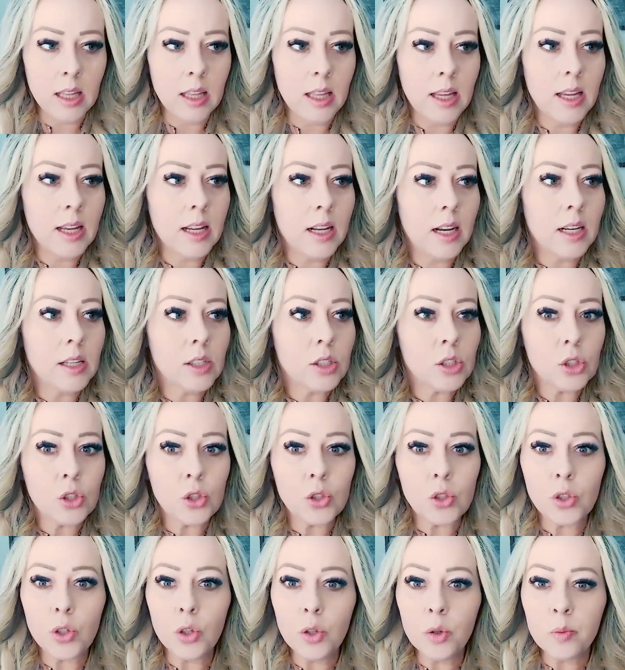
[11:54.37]
It
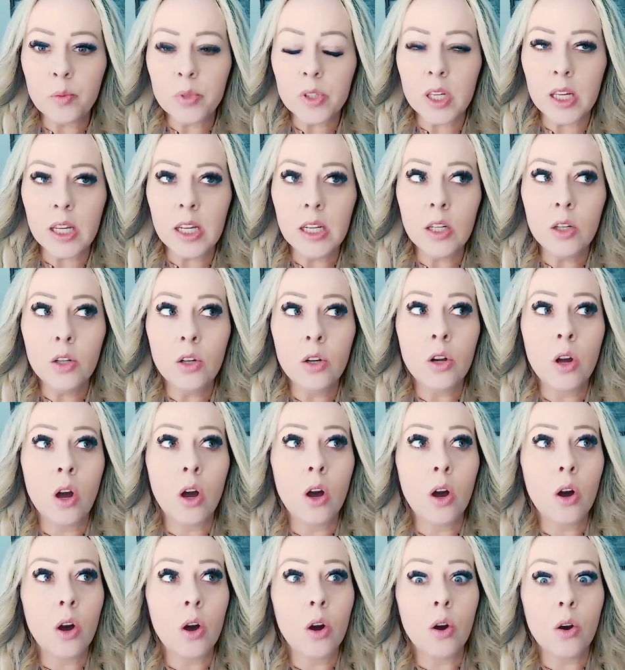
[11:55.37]
assumes he
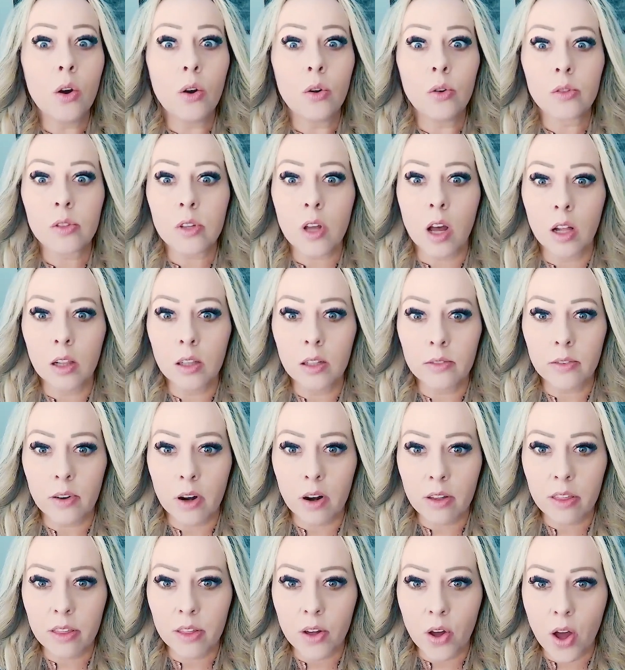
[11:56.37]
knows all of
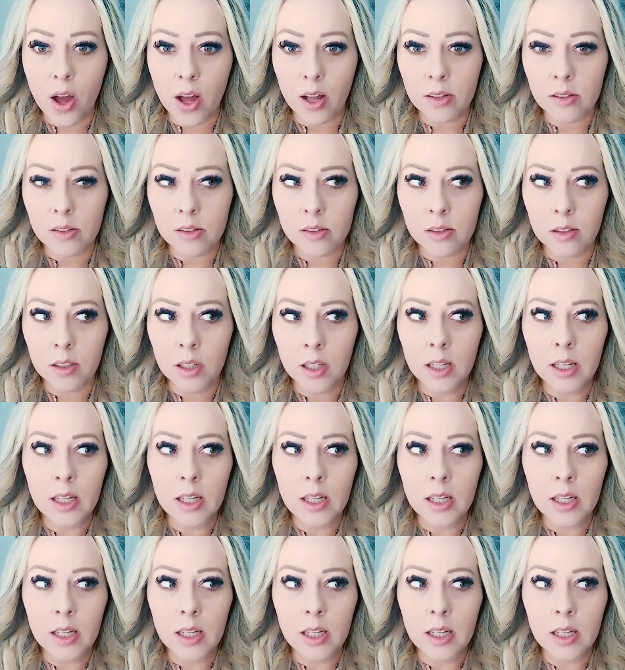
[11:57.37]
our thoughts.